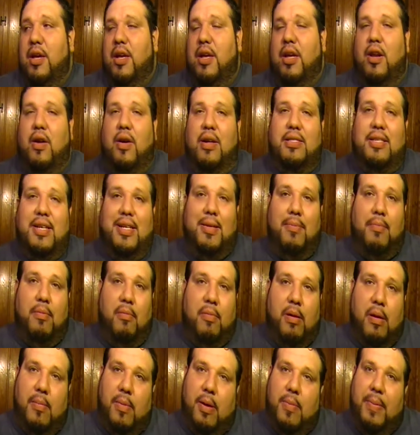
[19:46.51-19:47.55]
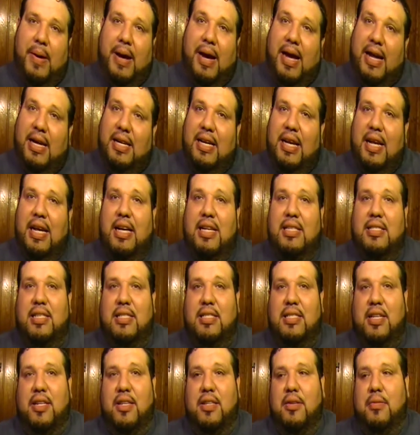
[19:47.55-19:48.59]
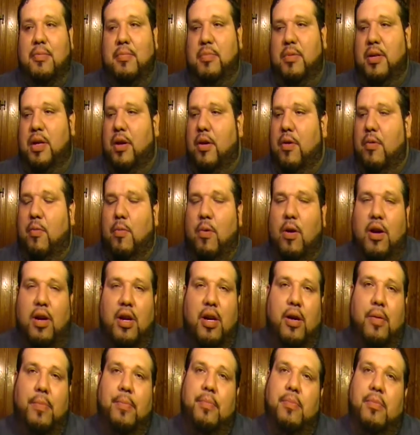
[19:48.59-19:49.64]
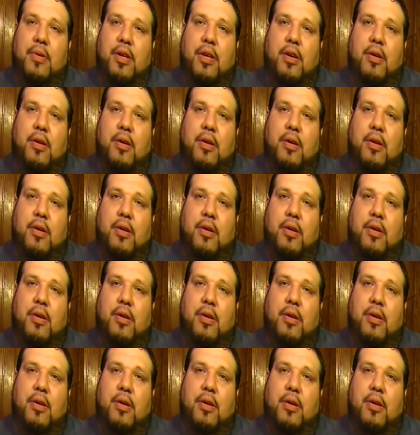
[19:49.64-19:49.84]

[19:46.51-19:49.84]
I tell them about my podcast. I tell them, working on,